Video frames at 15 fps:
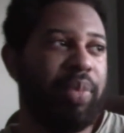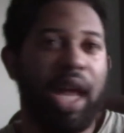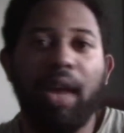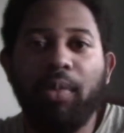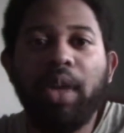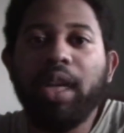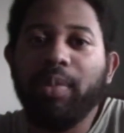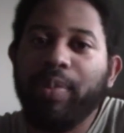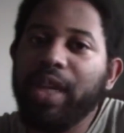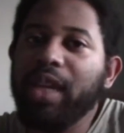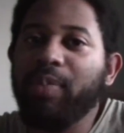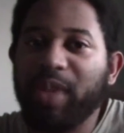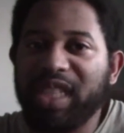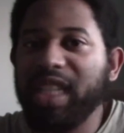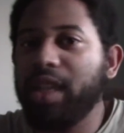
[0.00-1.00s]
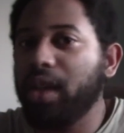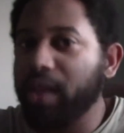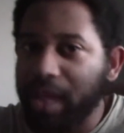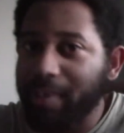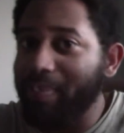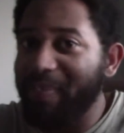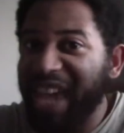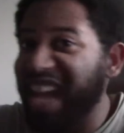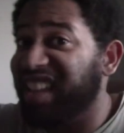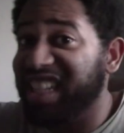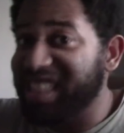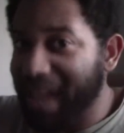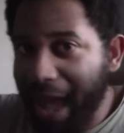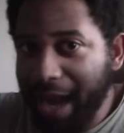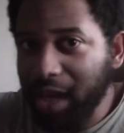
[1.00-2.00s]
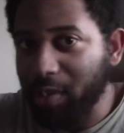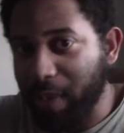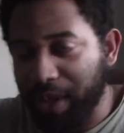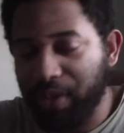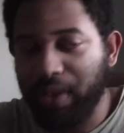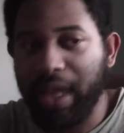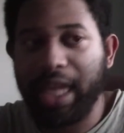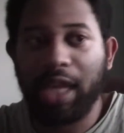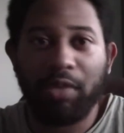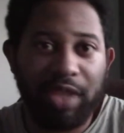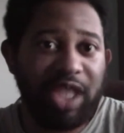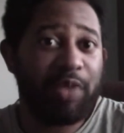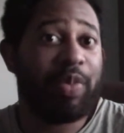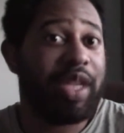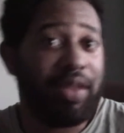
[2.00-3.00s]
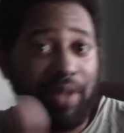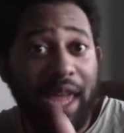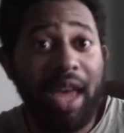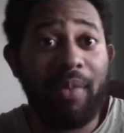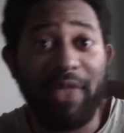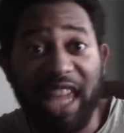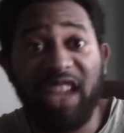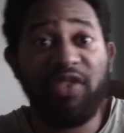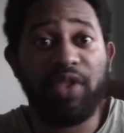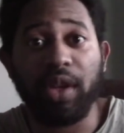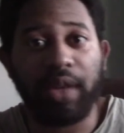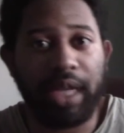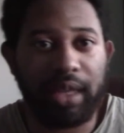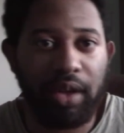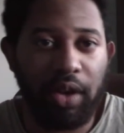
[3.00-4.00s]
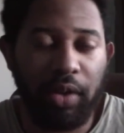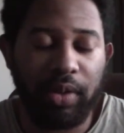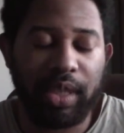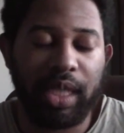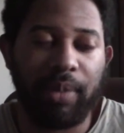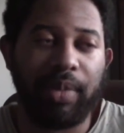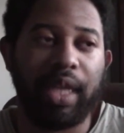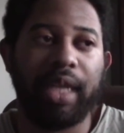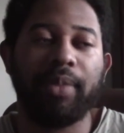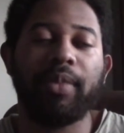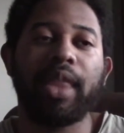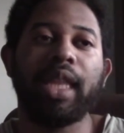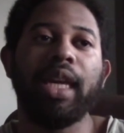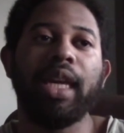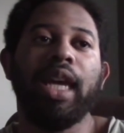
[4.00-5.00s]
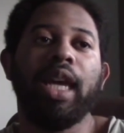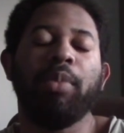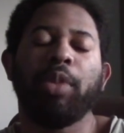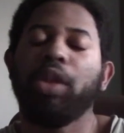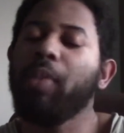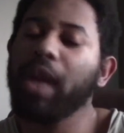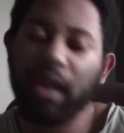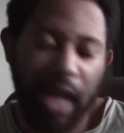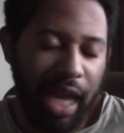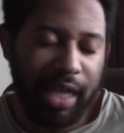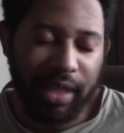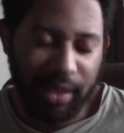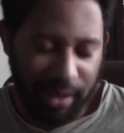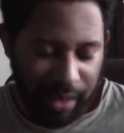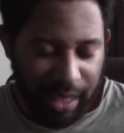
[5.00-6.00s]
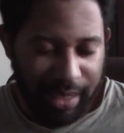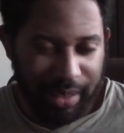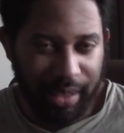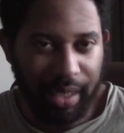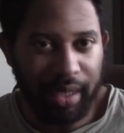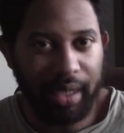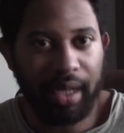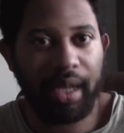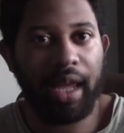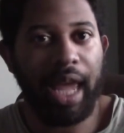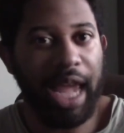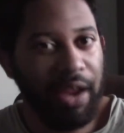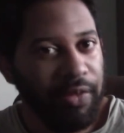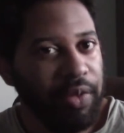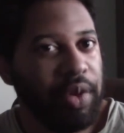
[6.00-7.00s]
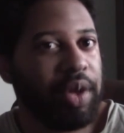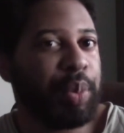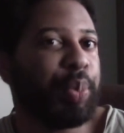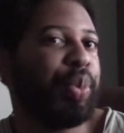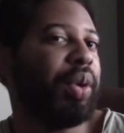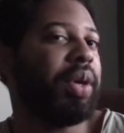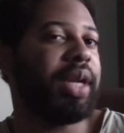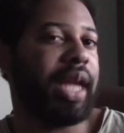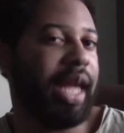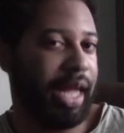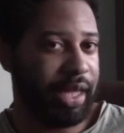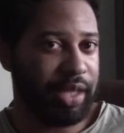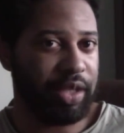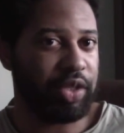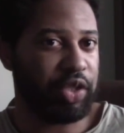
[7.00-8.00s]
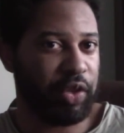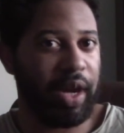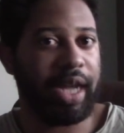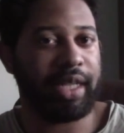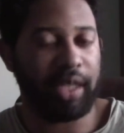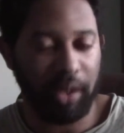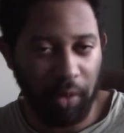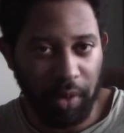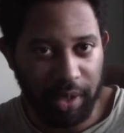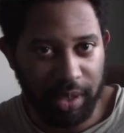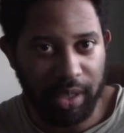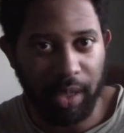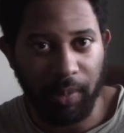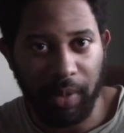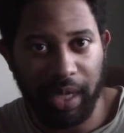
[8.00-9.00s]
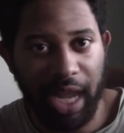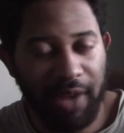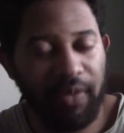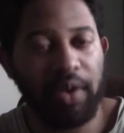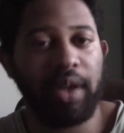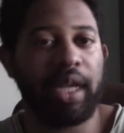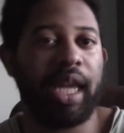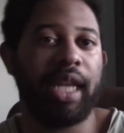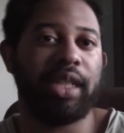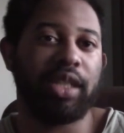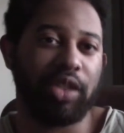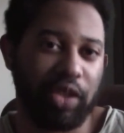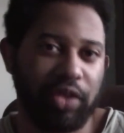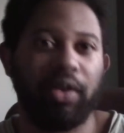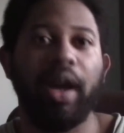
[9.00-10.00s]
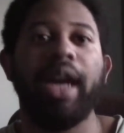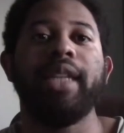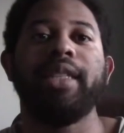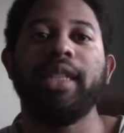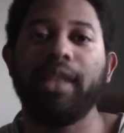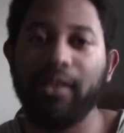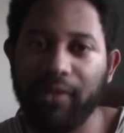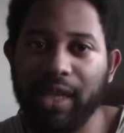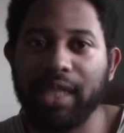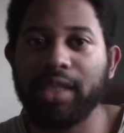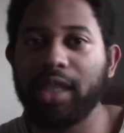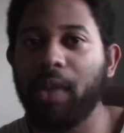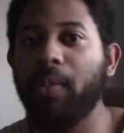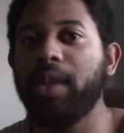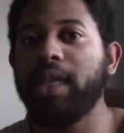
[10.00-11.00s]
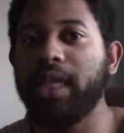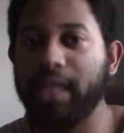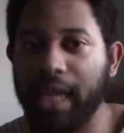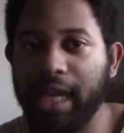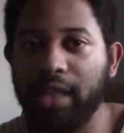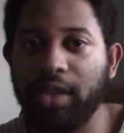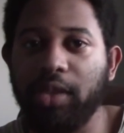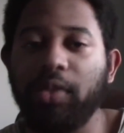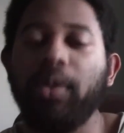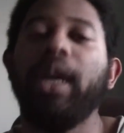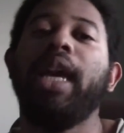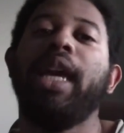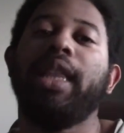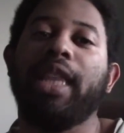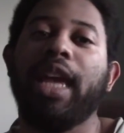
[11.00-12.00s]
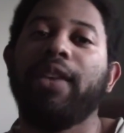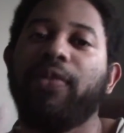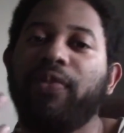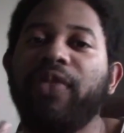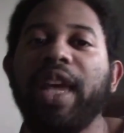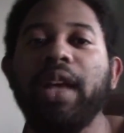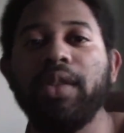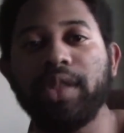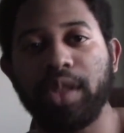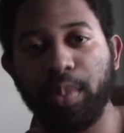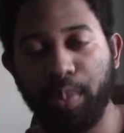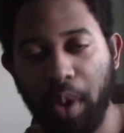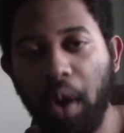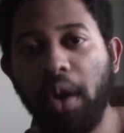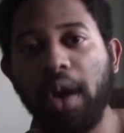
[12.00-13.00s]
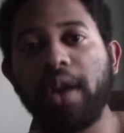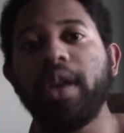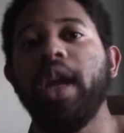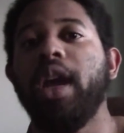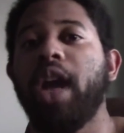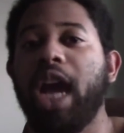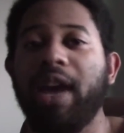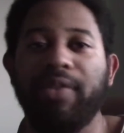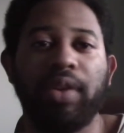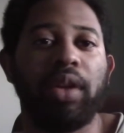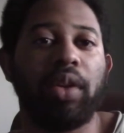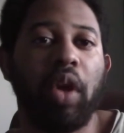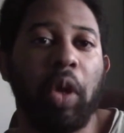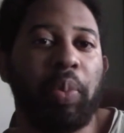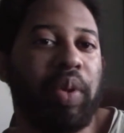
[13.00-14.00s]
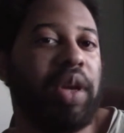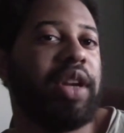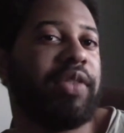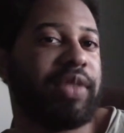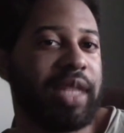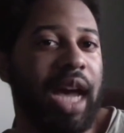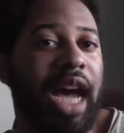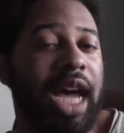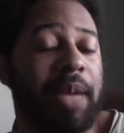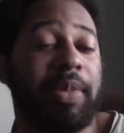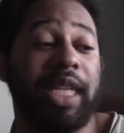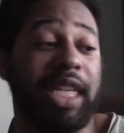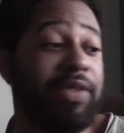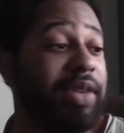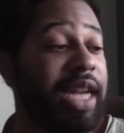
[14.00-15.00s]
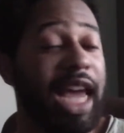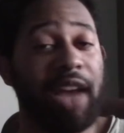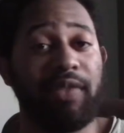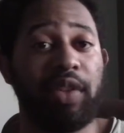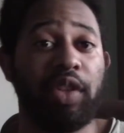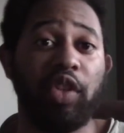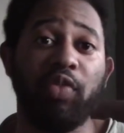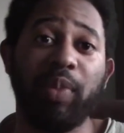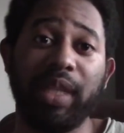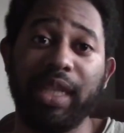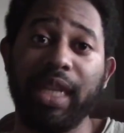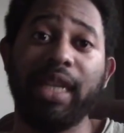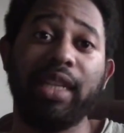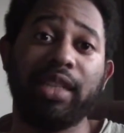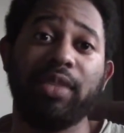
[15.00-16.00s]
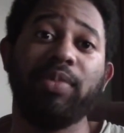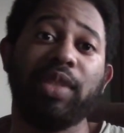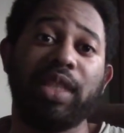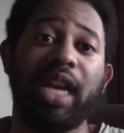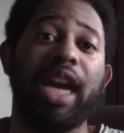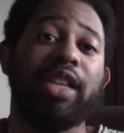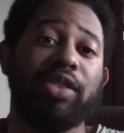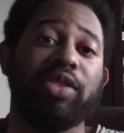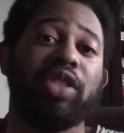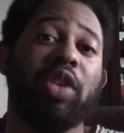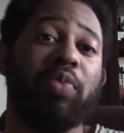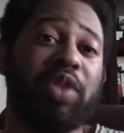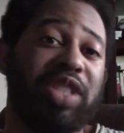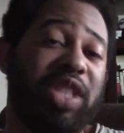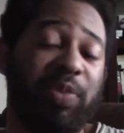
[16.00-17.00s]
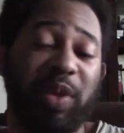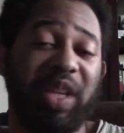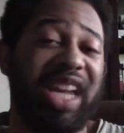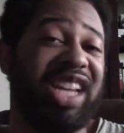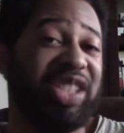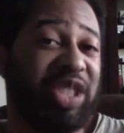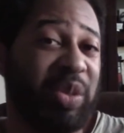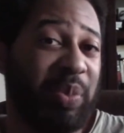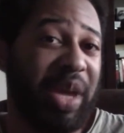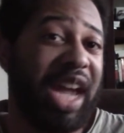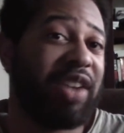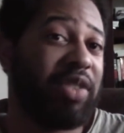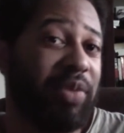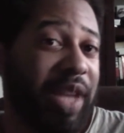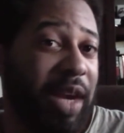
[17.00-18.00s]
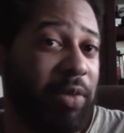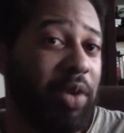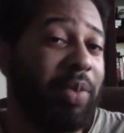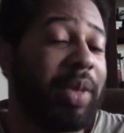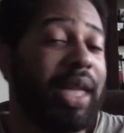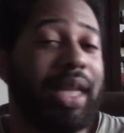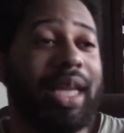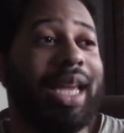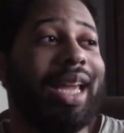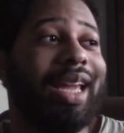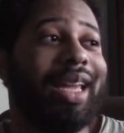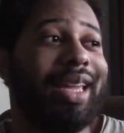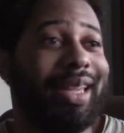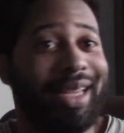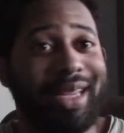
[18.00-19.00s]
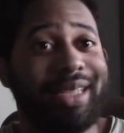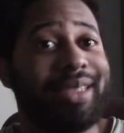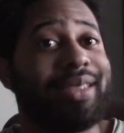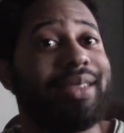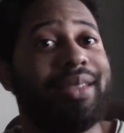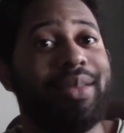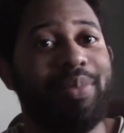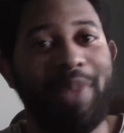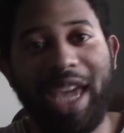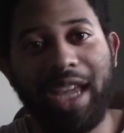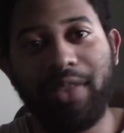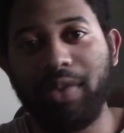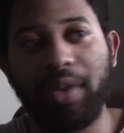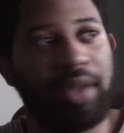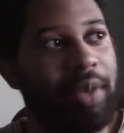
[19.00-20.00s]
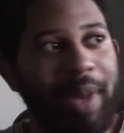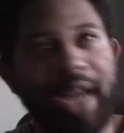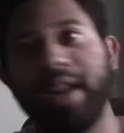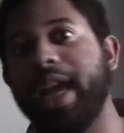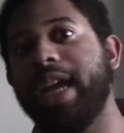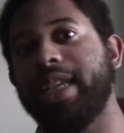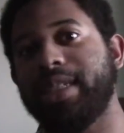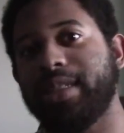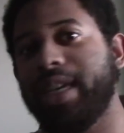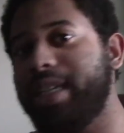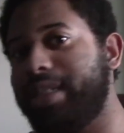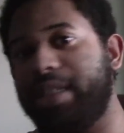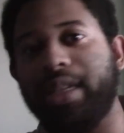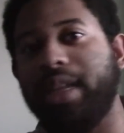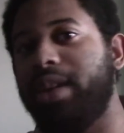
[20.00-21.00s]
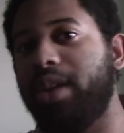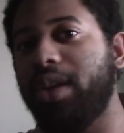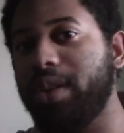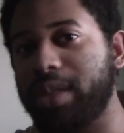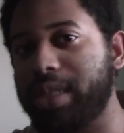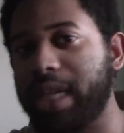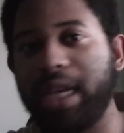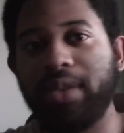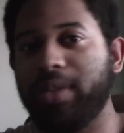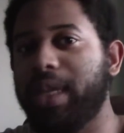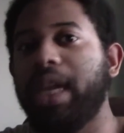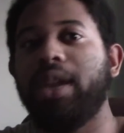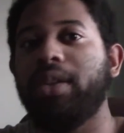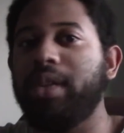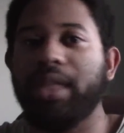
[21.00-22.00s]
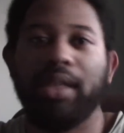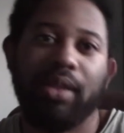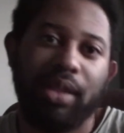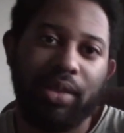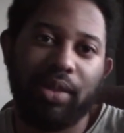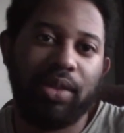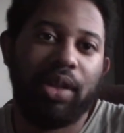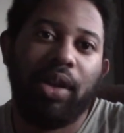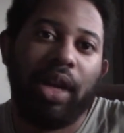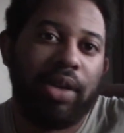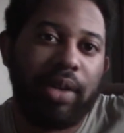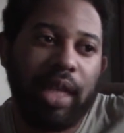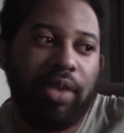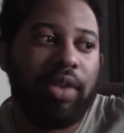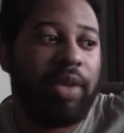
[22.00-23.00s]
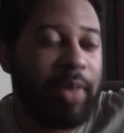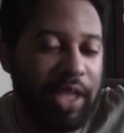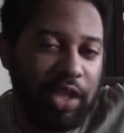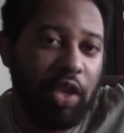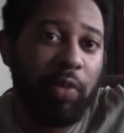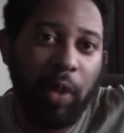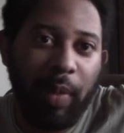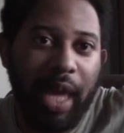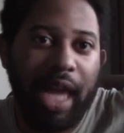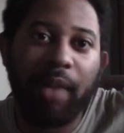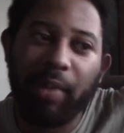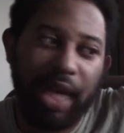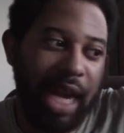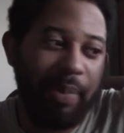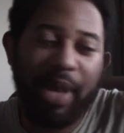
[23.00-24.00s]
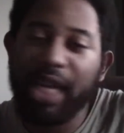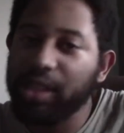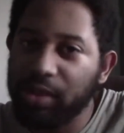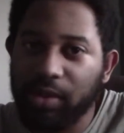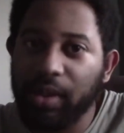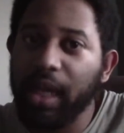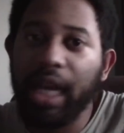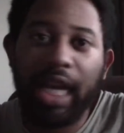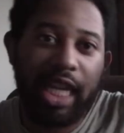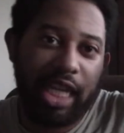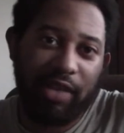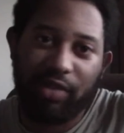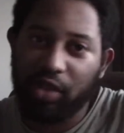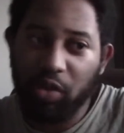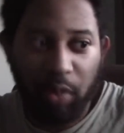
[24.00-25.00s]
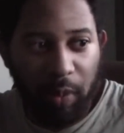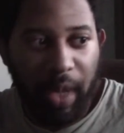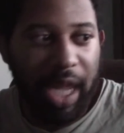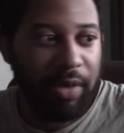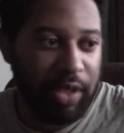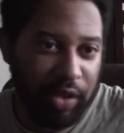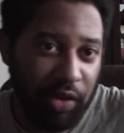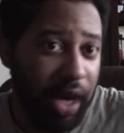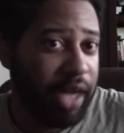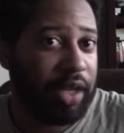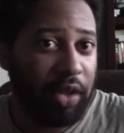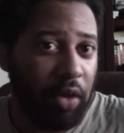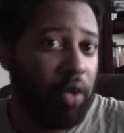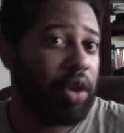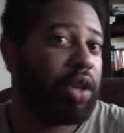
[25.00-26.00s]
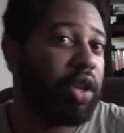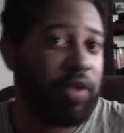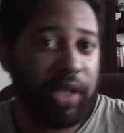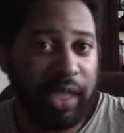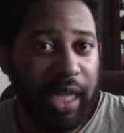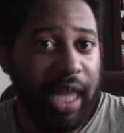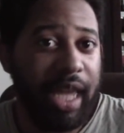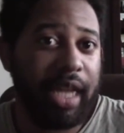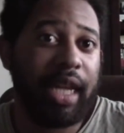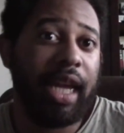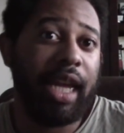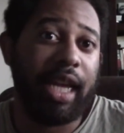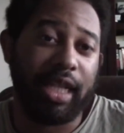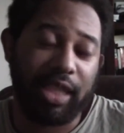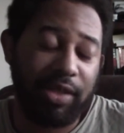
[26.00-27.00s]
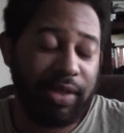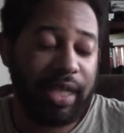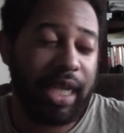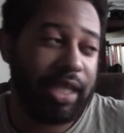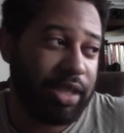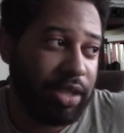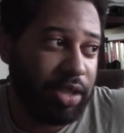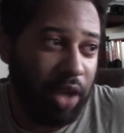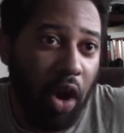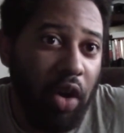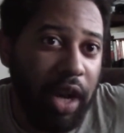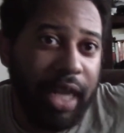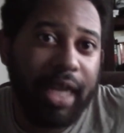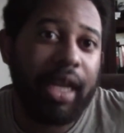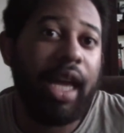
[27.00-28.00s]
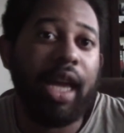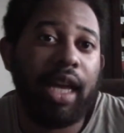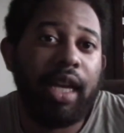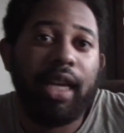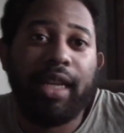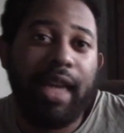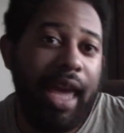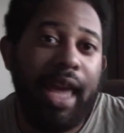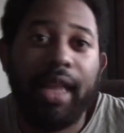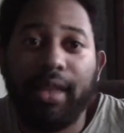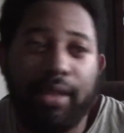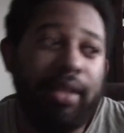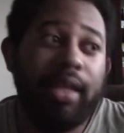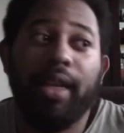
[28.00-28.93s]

It wouldn't be a particularly male entitlement thing, it would just be them, they feel like they're owed something. But no matter how you slice it, effort put into trying to court someone, effort into trying to convince someone to date you that fails apart after a long period of time, even after you've been getting some signs or some reciprocation back from that woman, is painful. No matter how you slice it, it hurts. I don't care. You know, you can be Superman, but I bet you if Superman was trying to court Lois Lane and she was like, sorry, Kent,